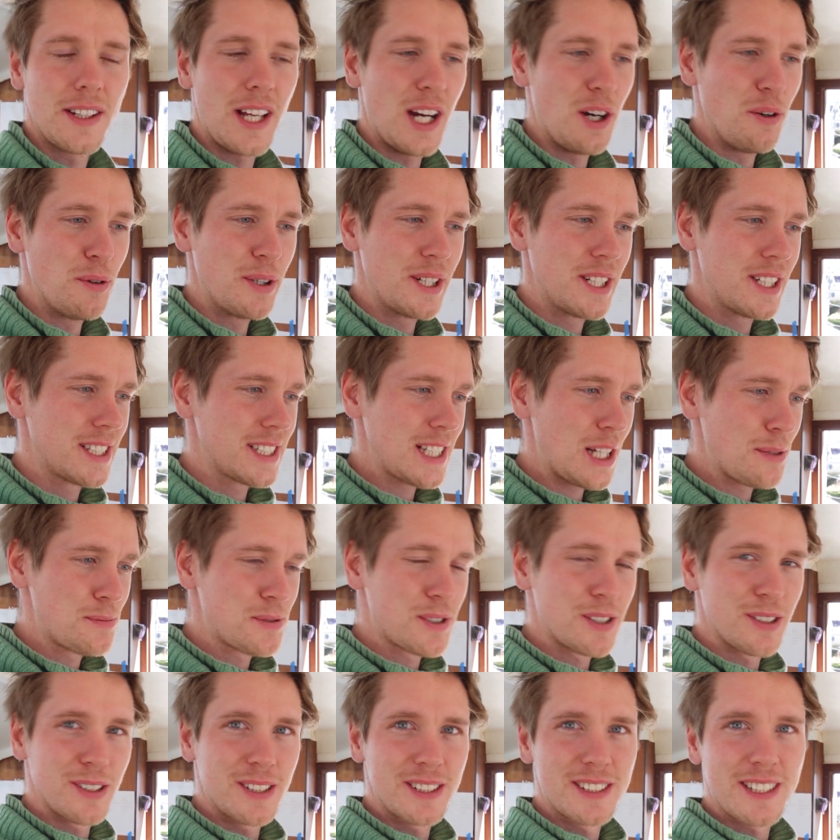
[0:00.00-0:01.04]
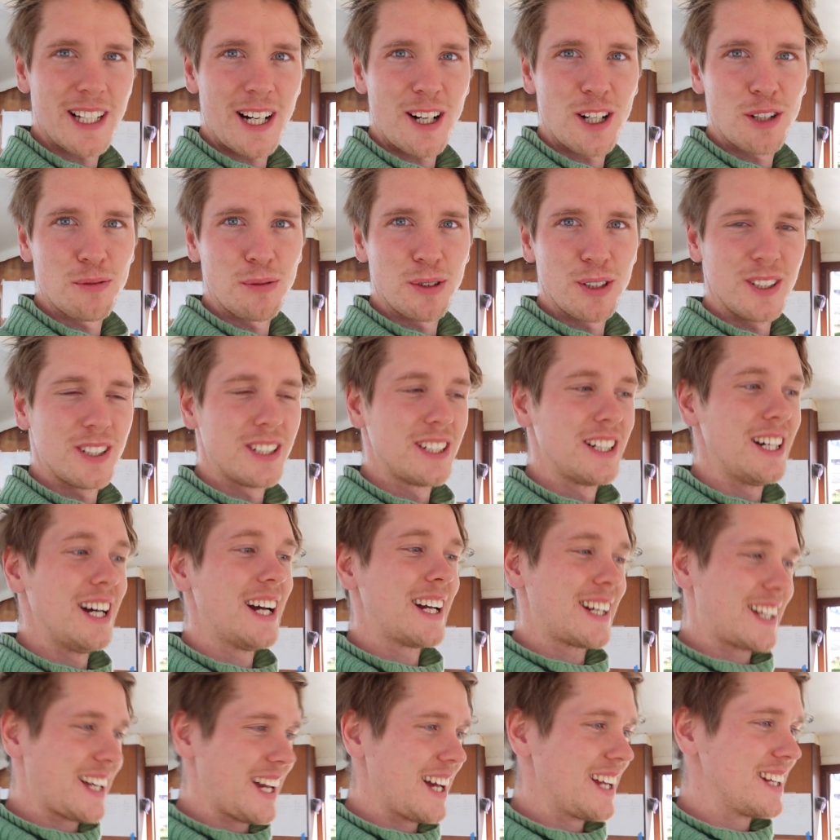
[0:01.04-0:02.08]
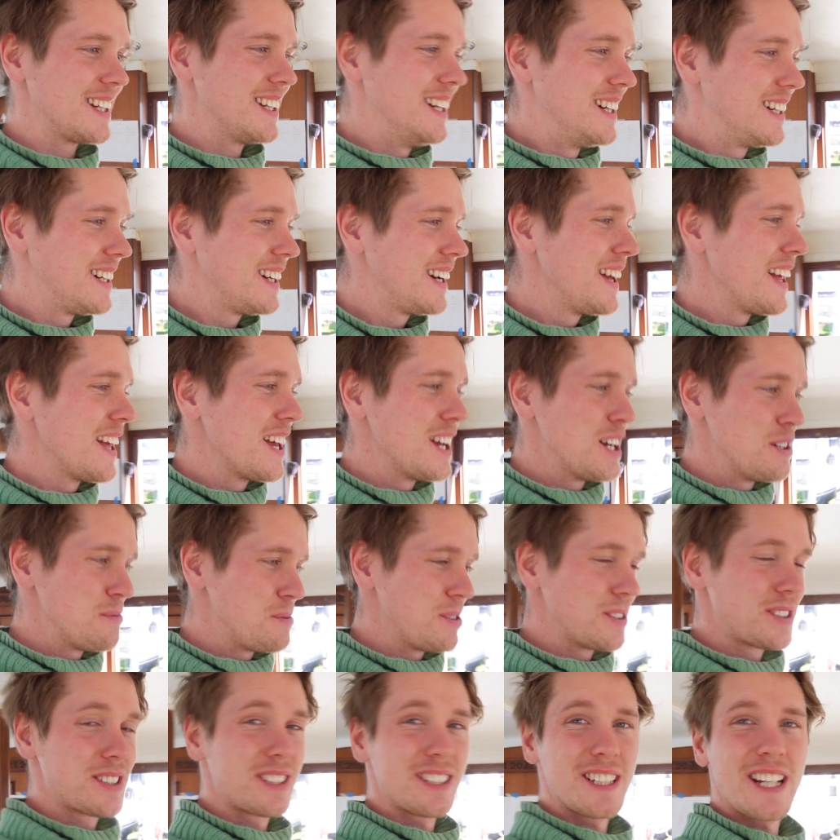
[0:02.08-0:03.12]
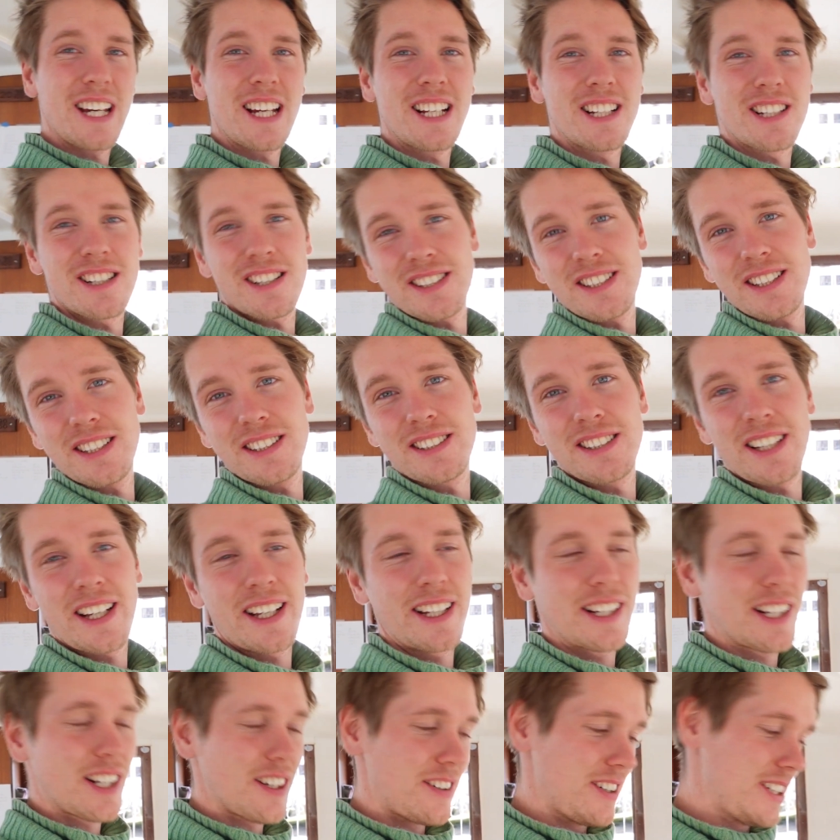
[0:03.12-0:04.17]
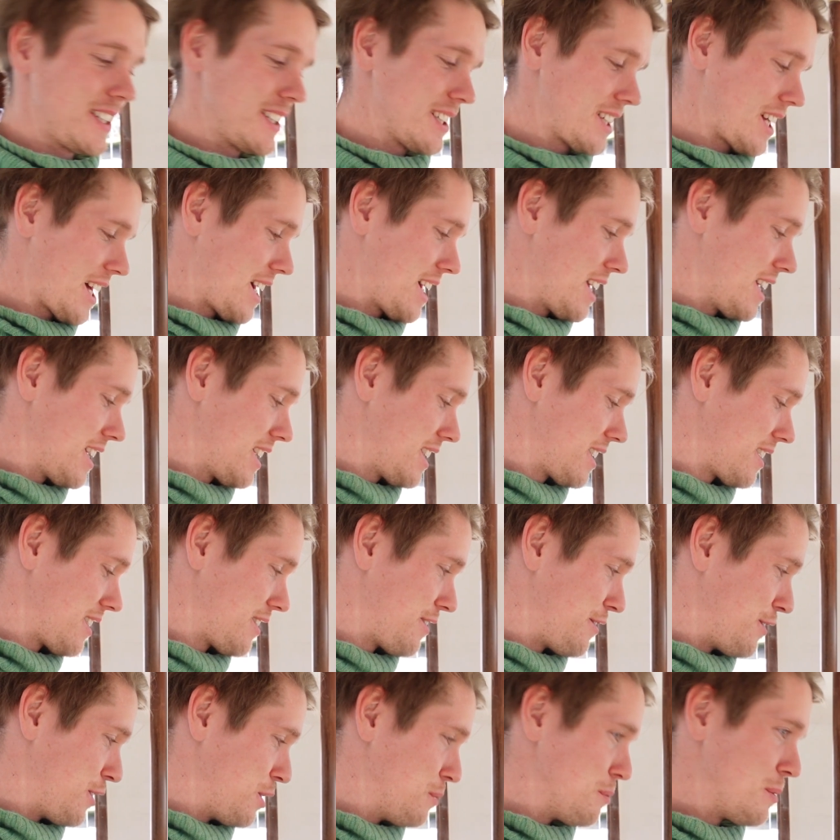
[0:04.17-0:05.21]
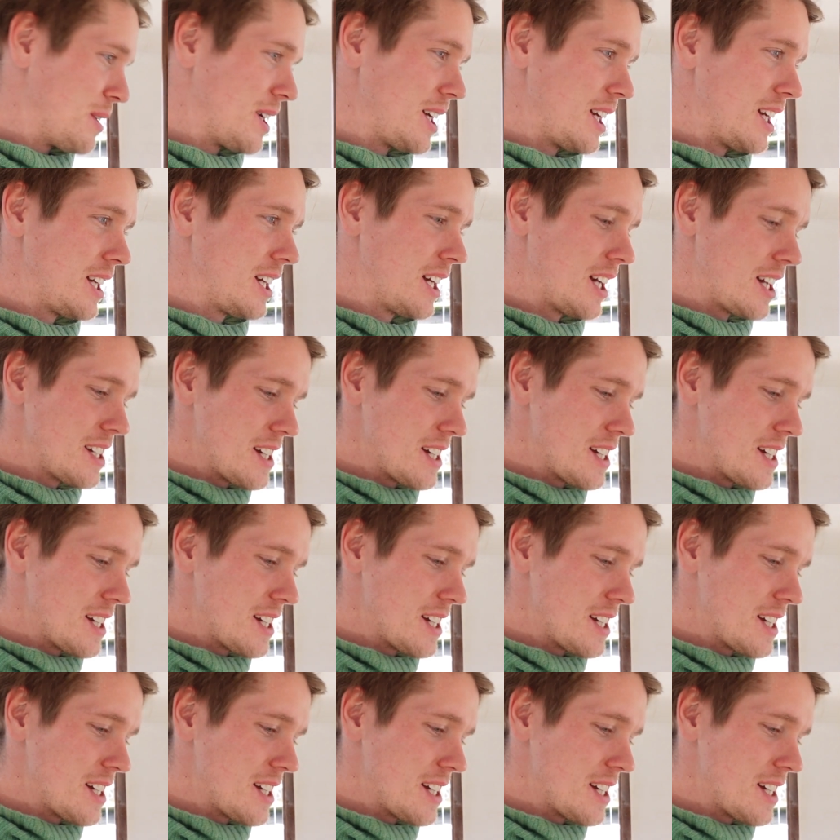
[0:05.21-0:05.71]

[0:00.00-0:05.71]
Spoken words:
That wind is absolutely terrible. Again, today is just a tinkering day for me.